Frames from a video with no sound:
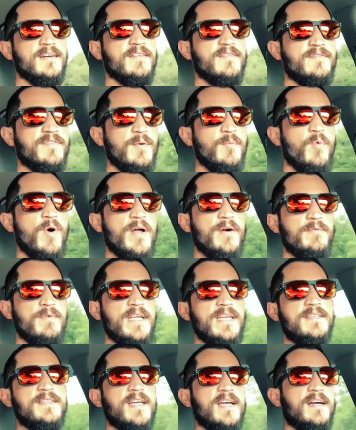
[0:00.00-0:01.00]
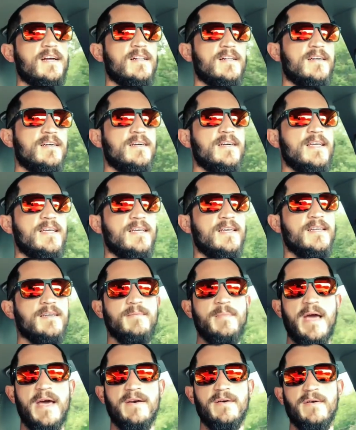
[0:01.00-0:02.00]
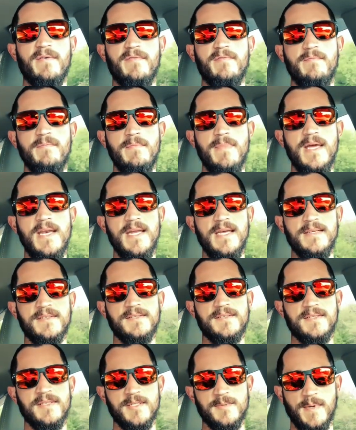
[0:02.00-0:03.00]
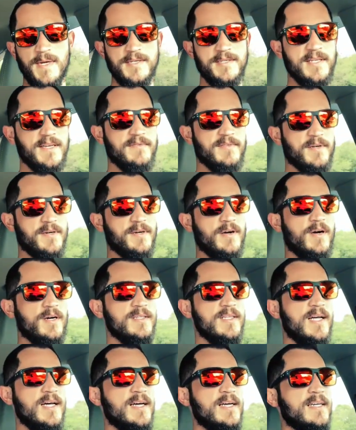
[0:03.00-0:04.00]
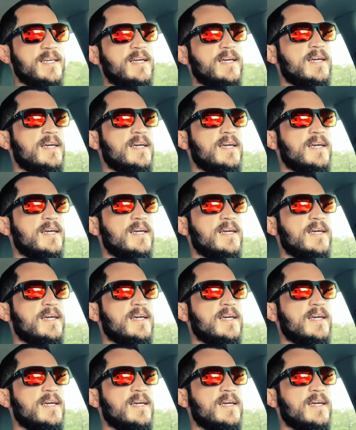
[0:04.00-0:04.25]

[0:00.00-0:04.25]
from one retailer in a matter of minutes, especially if they're online,